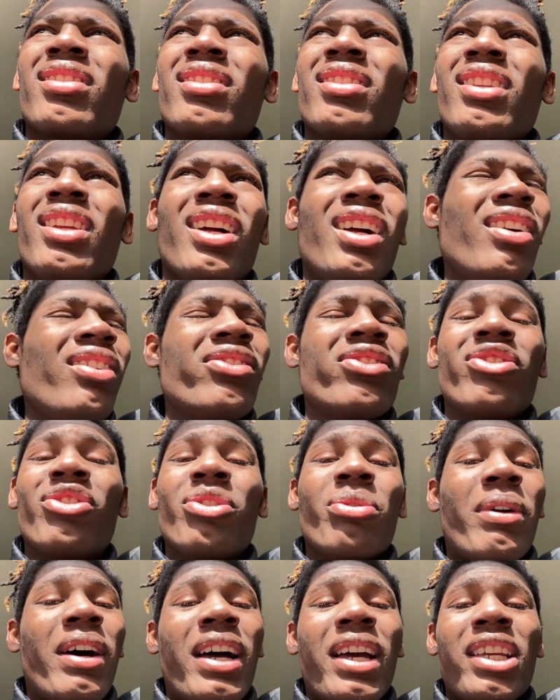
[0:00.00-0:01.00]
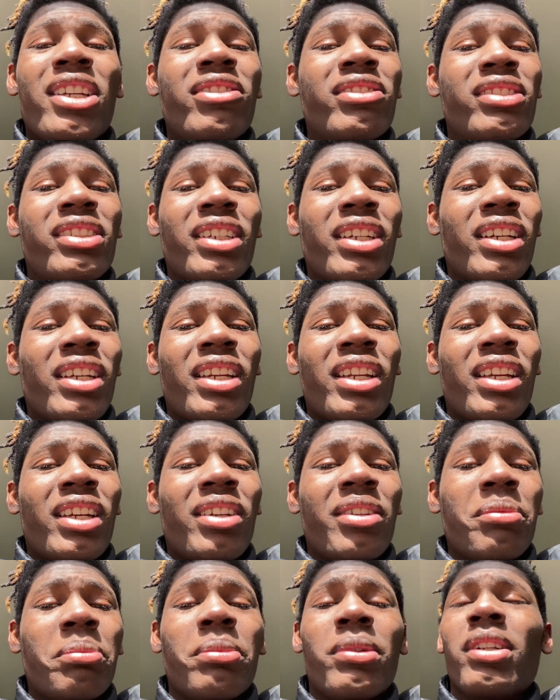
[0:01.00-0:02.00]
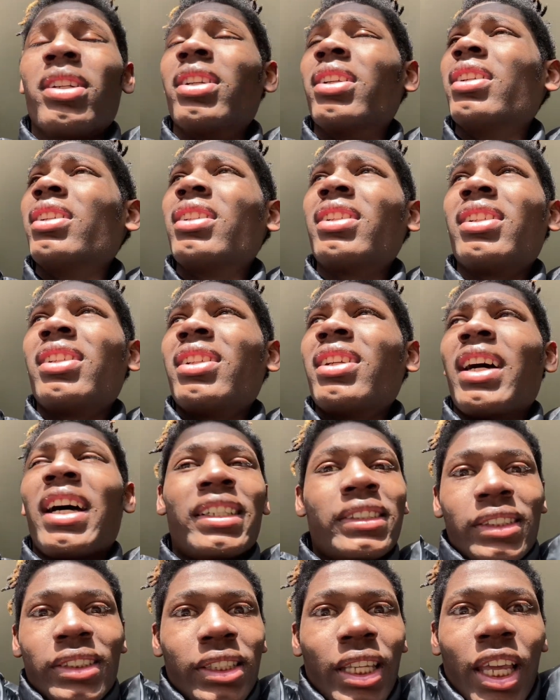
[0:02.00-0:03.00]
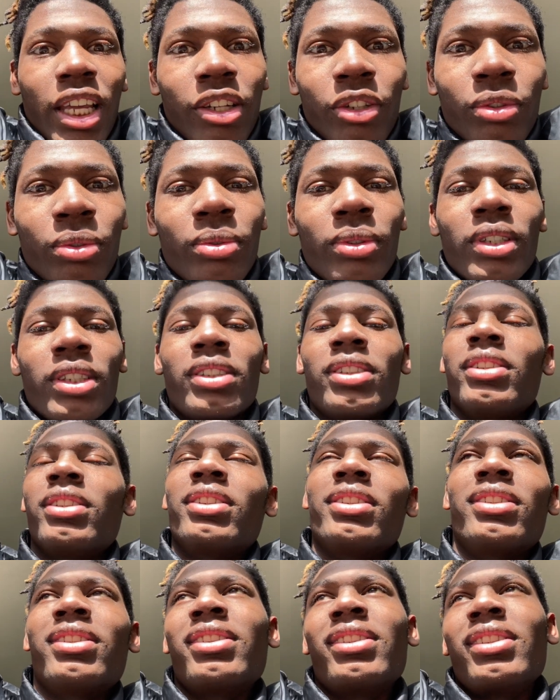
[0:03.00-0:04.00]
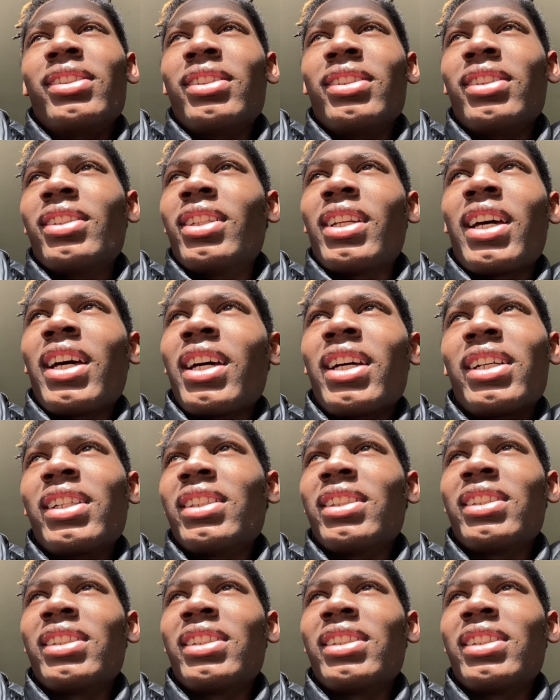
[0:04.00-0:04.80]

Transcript: Now I don't know why you said that, but I just can't do it. It's not.